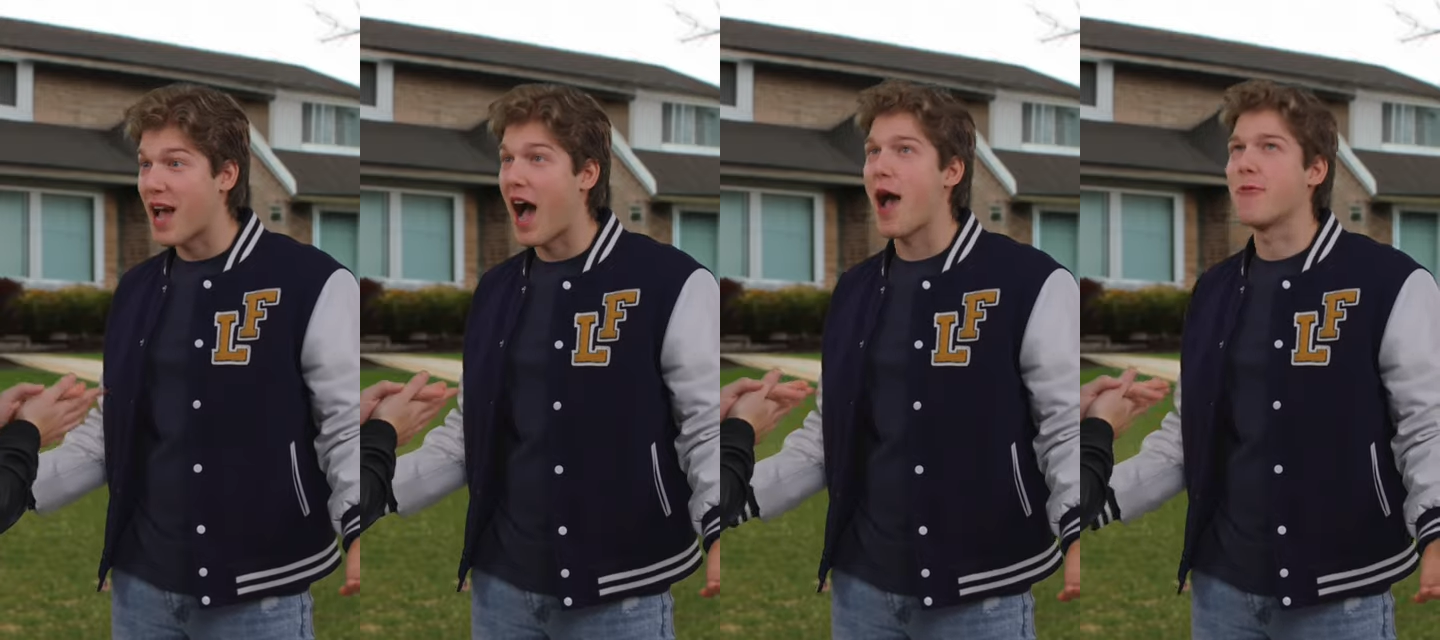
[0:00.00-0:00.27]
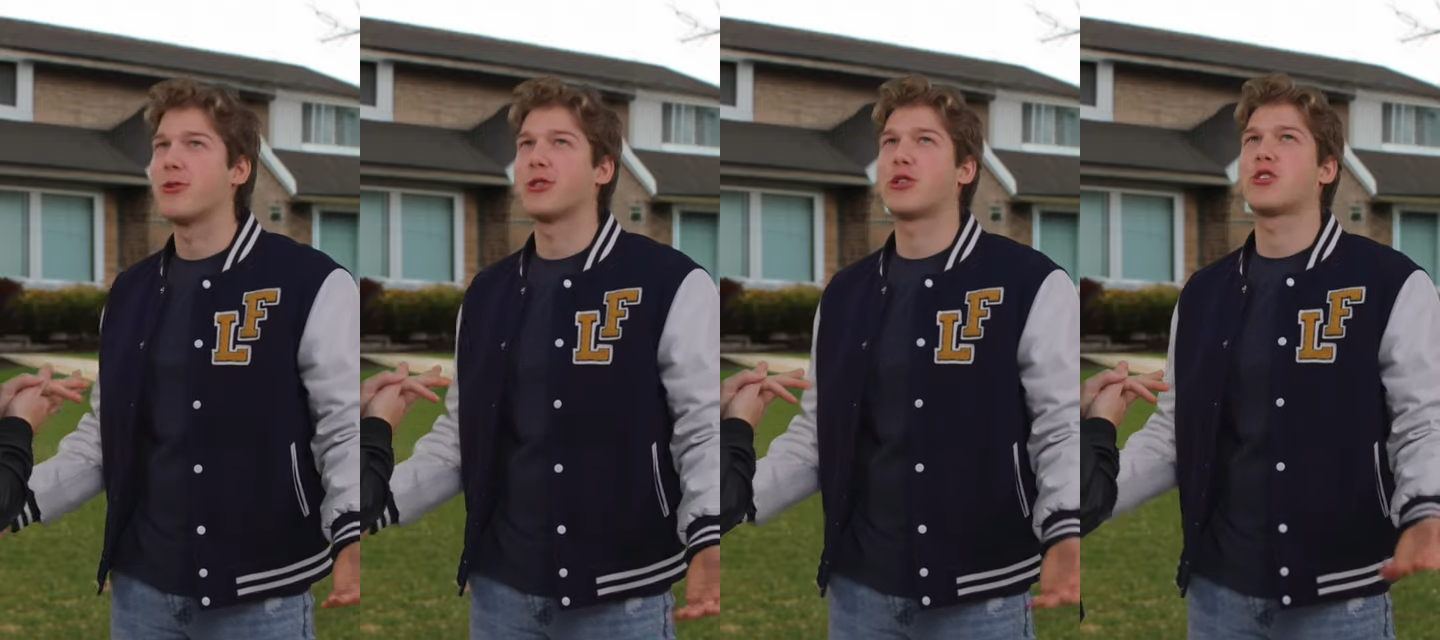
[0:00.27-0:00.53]
I
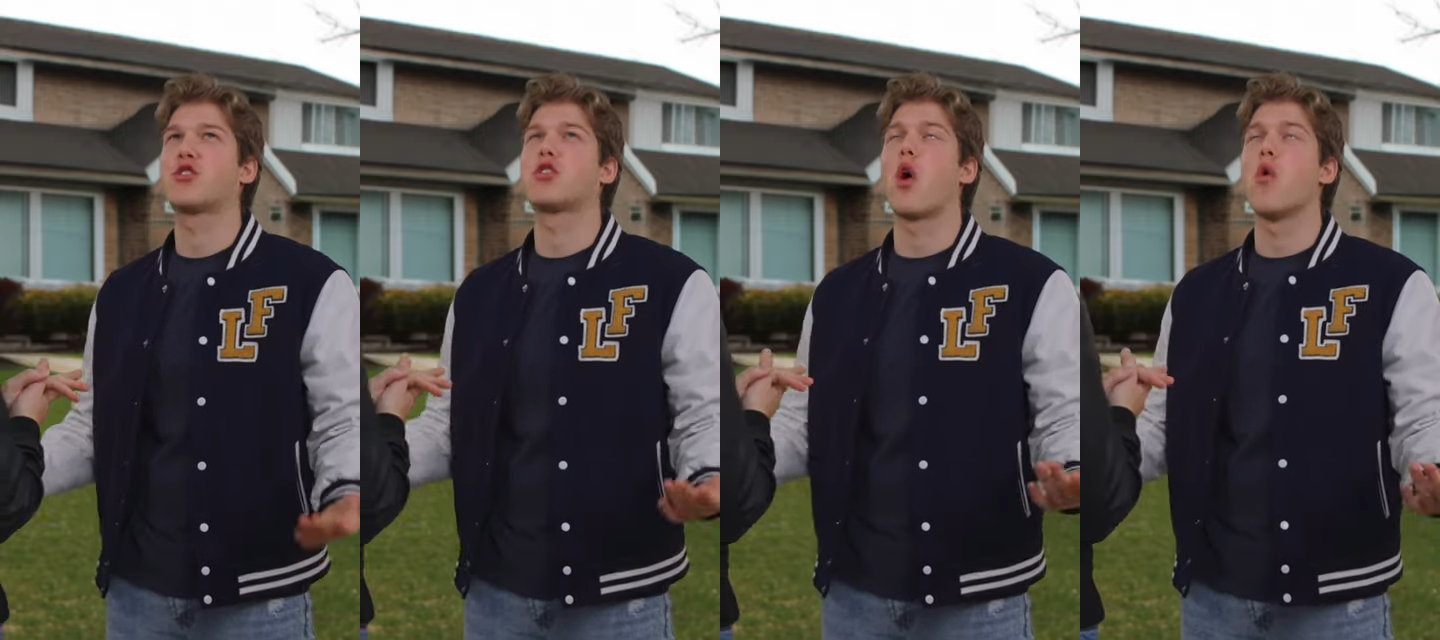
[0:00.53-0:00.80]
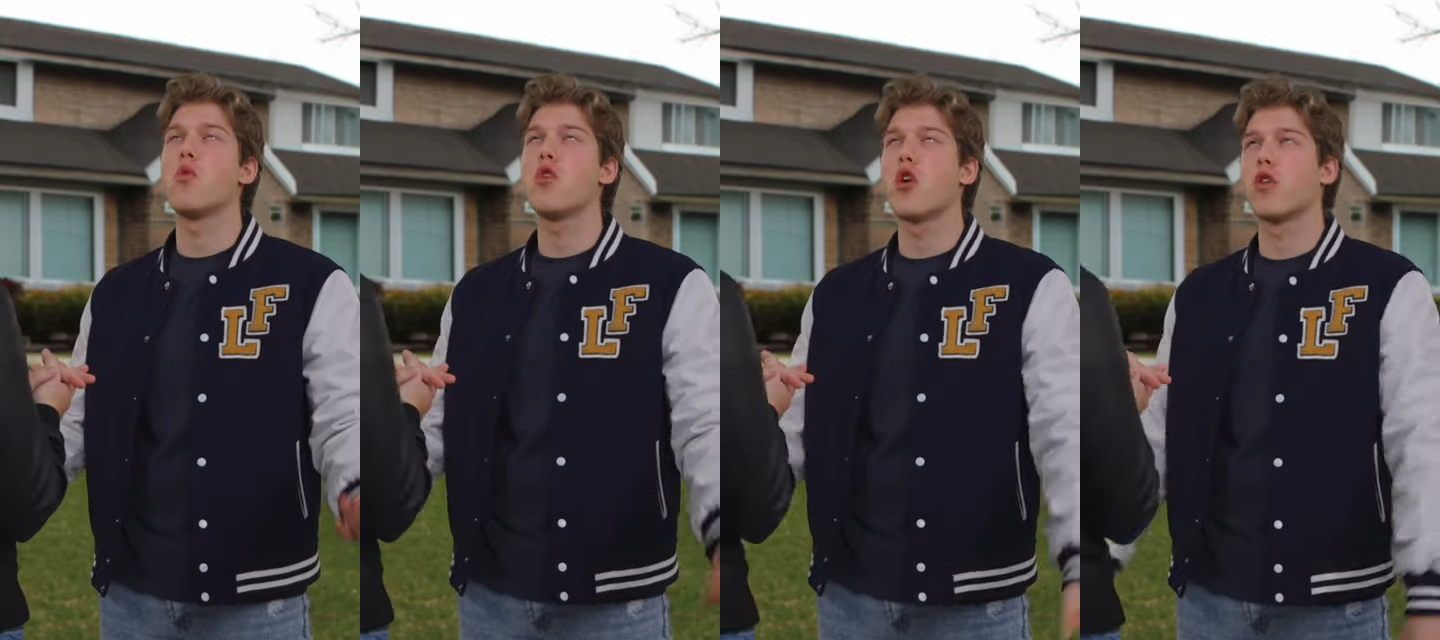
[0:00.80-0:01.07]
was
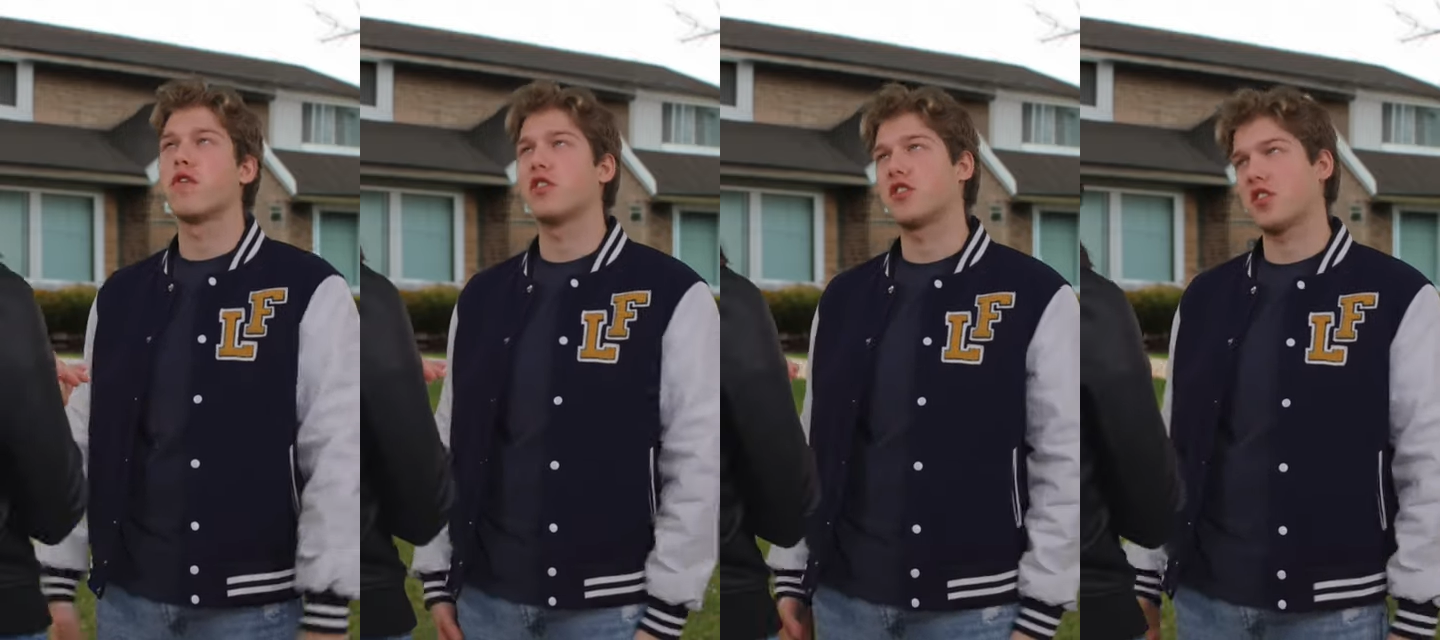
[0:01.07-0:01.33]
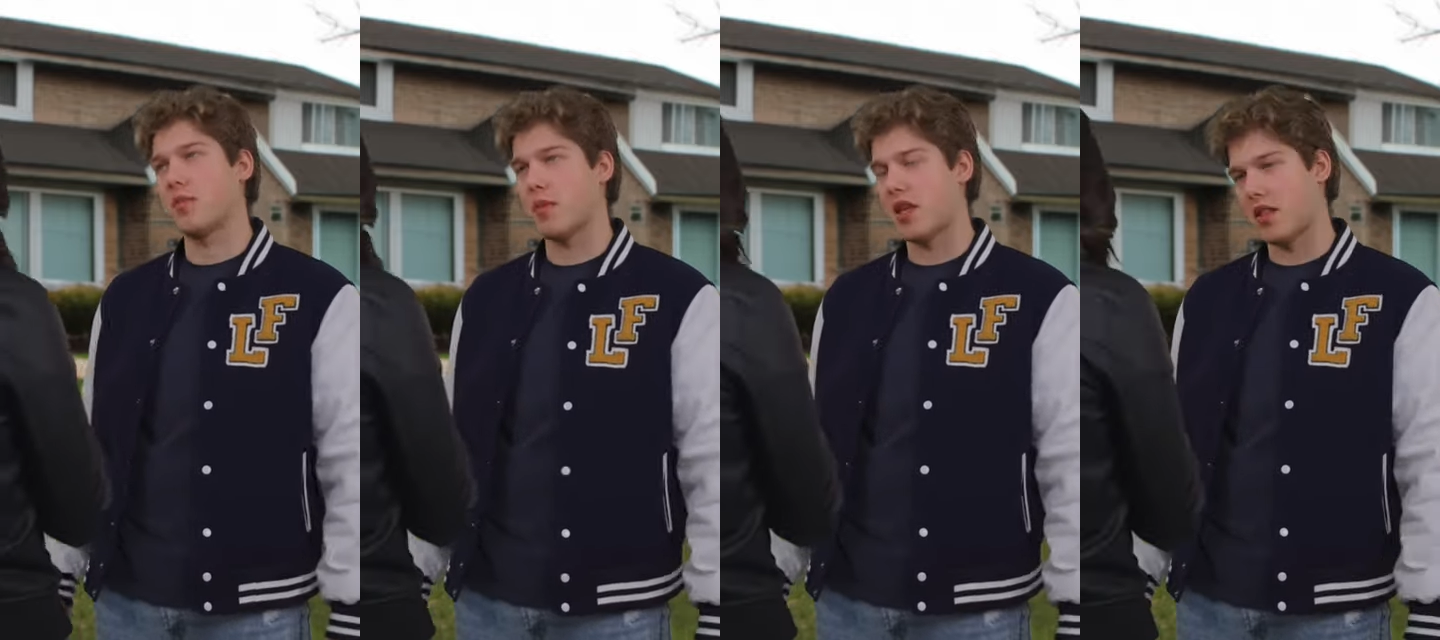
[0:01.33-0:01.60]
so nervous
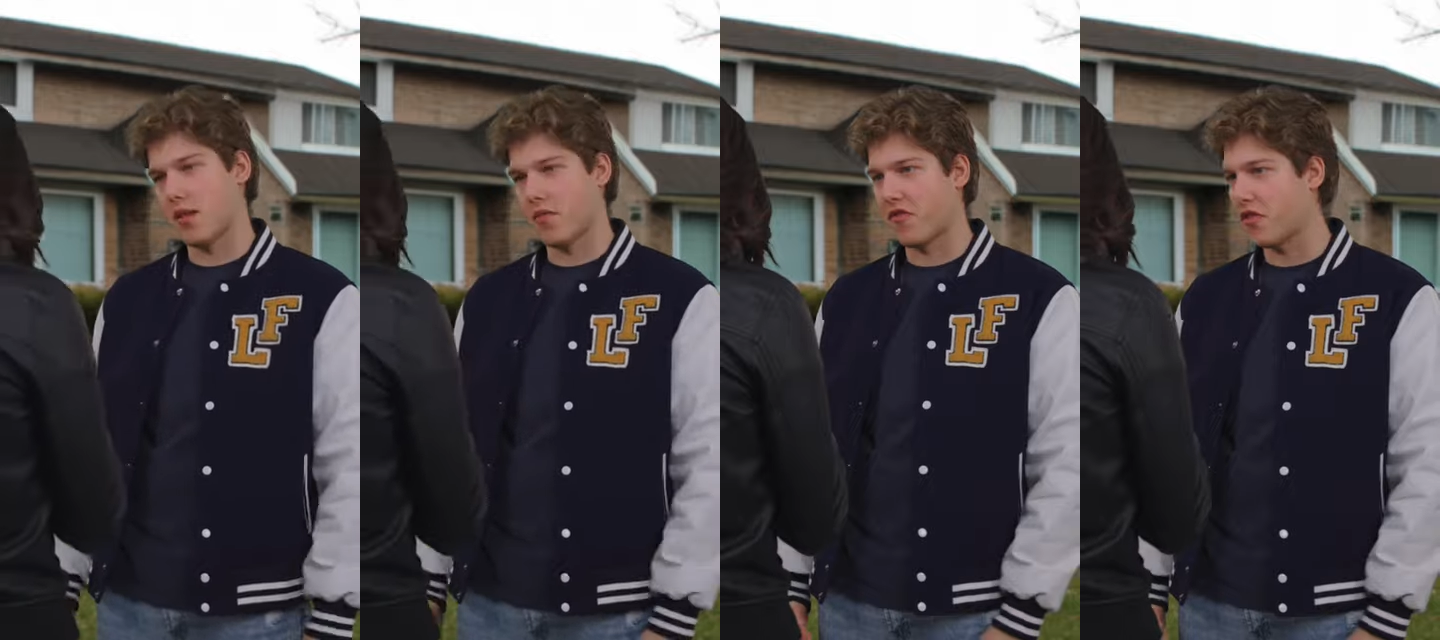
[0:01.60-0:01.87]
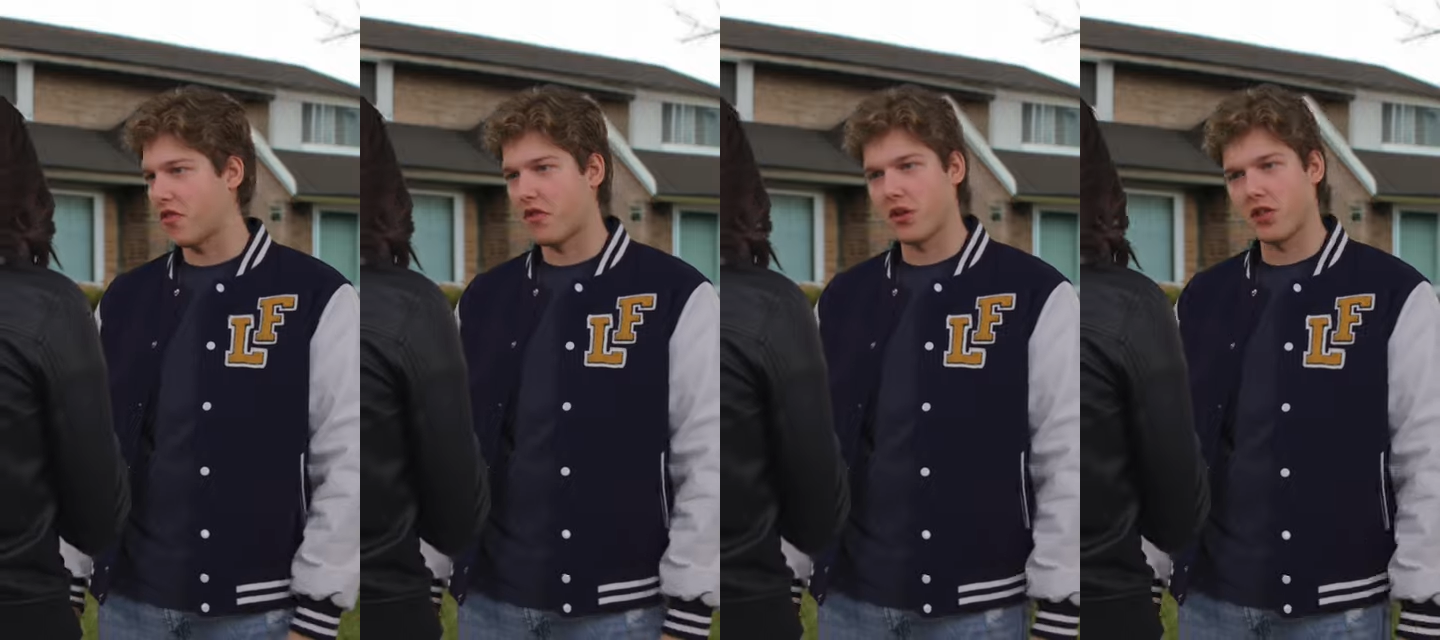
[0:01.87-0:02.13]
to meet them for
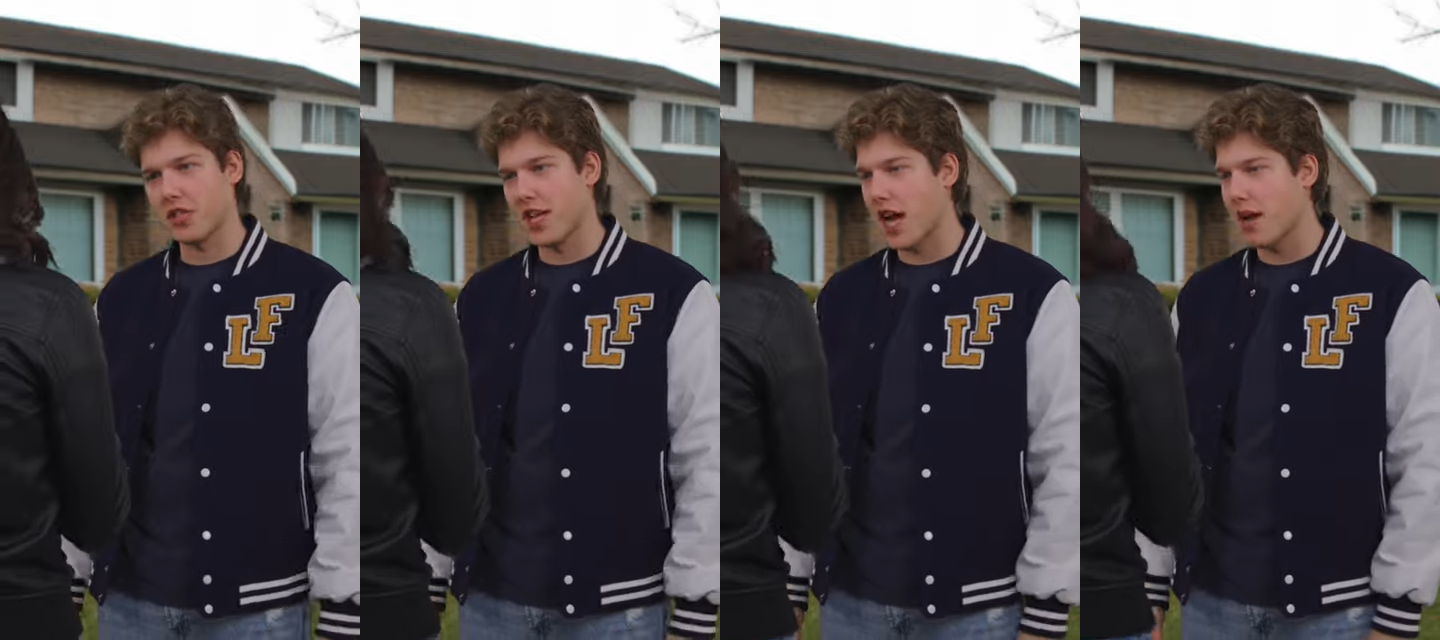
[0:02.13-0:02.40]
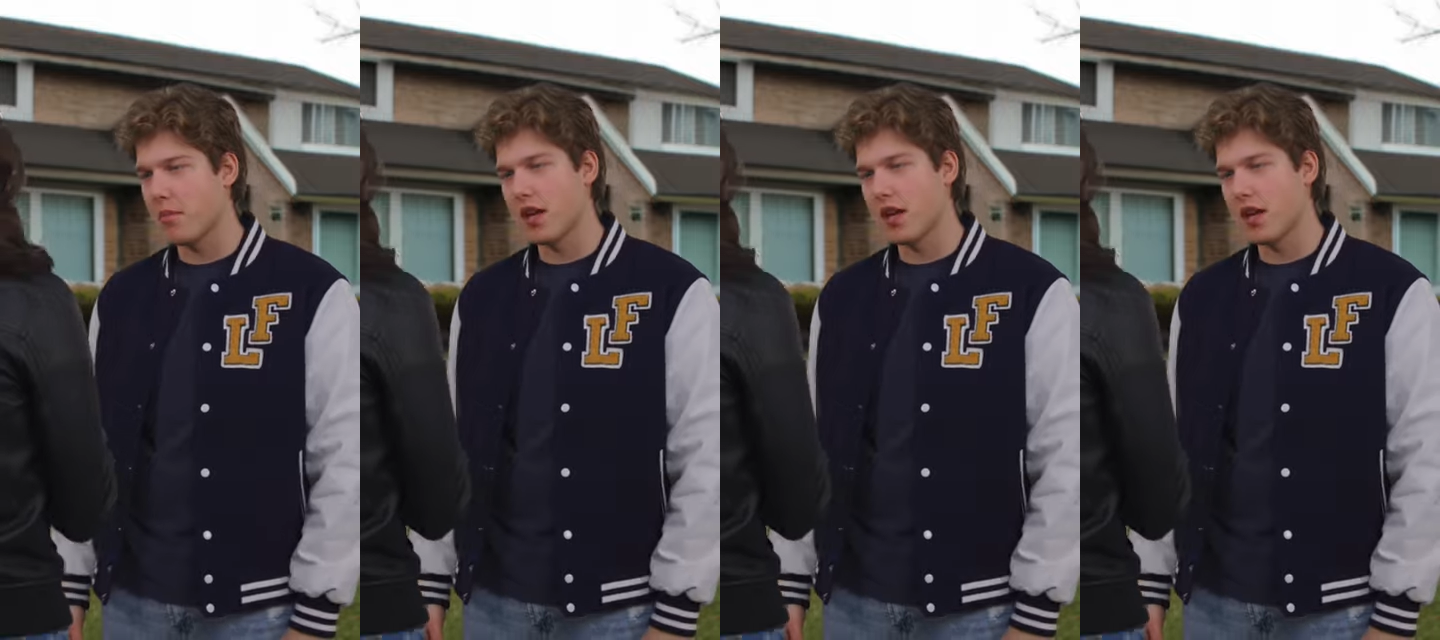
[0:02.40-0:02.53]
the first time.